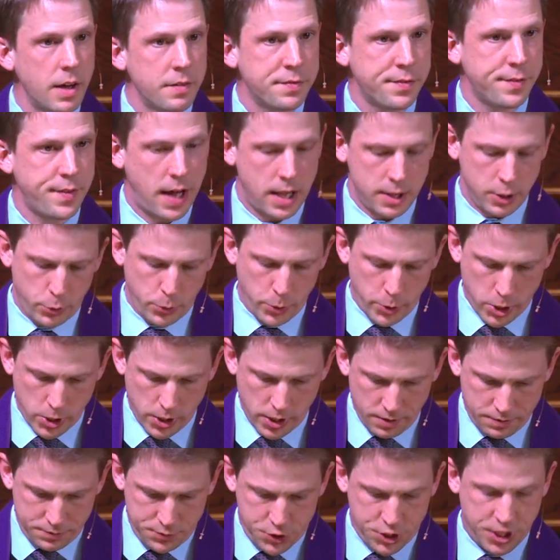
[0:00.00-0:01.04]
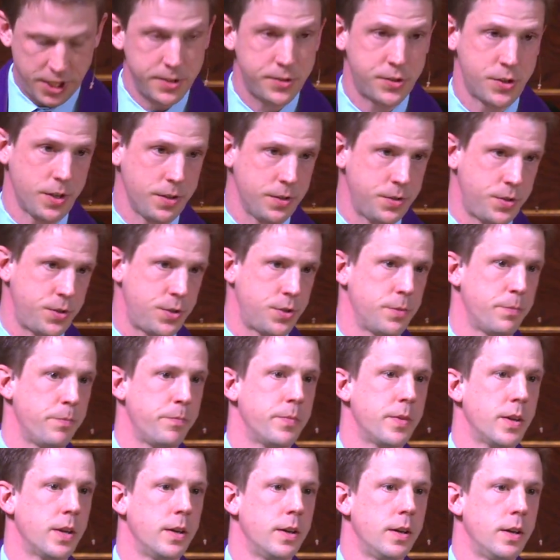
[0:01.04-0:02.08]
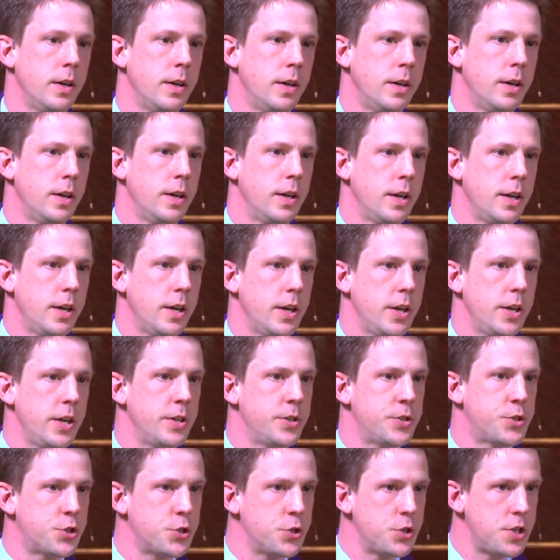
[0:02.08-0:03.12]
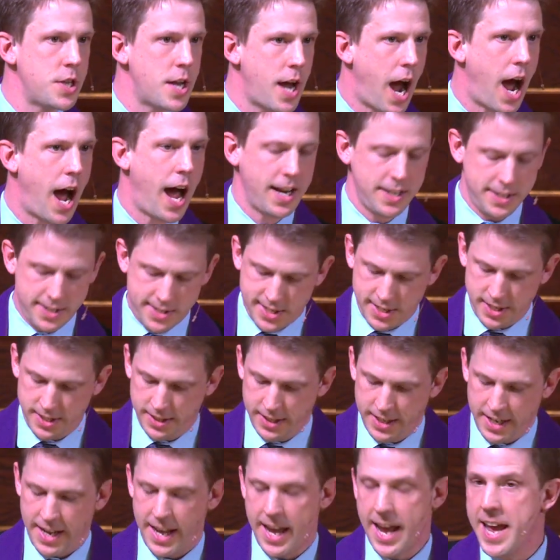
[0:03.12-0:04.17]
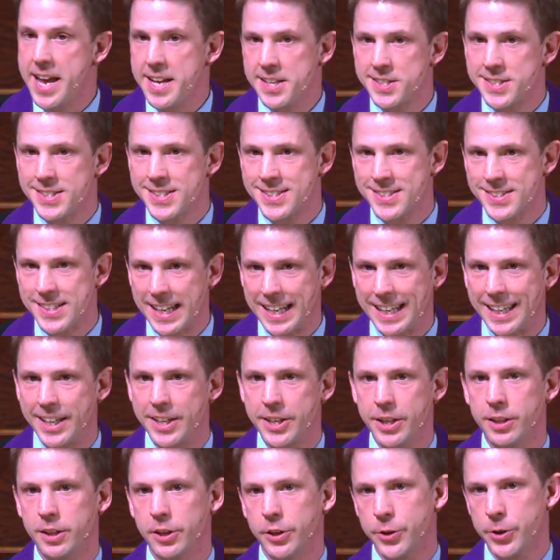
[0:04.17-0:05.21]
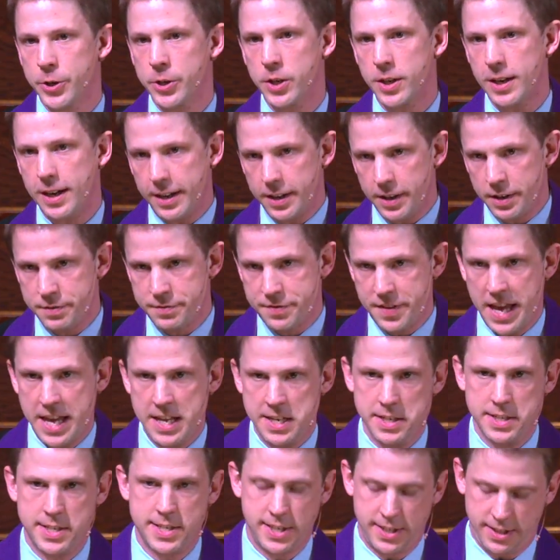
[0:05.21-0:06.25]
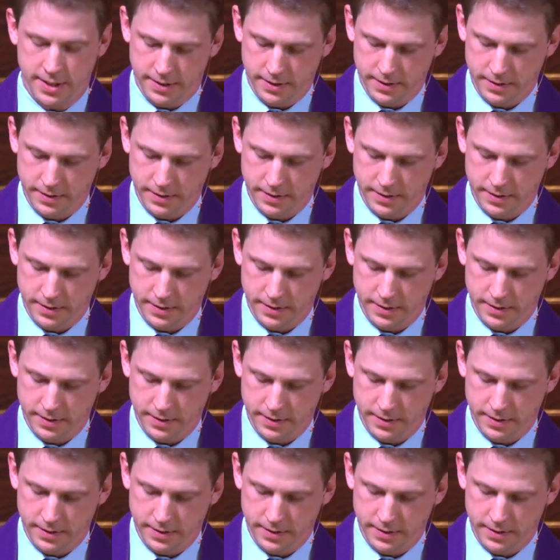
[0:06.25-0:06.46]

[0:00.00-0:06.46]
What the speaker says: a follower of Jesus is not a singular event